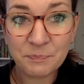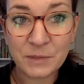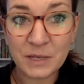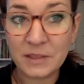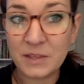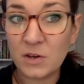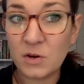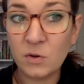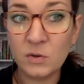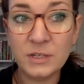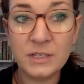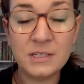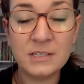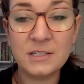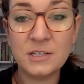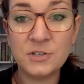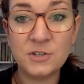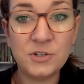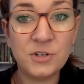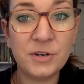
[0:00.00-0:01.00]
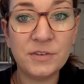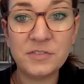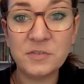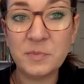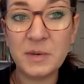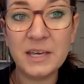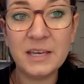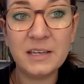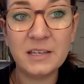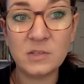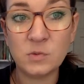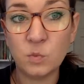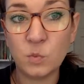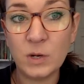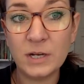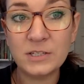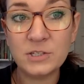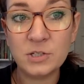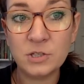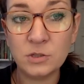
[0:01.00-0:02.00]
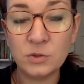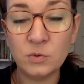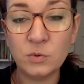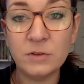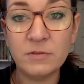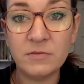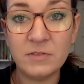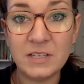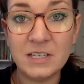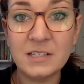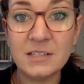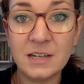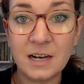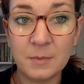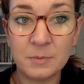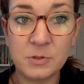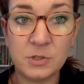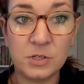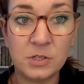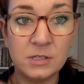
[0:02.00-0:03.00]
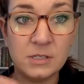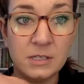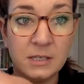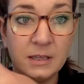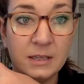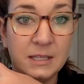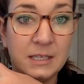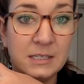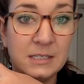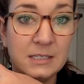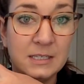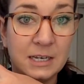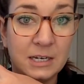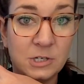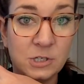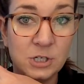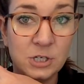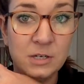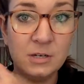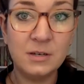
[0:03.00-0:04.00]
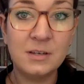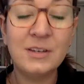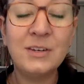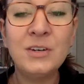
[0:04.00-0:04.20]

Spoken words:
and the only decision you have to make is what 2 of these options in this section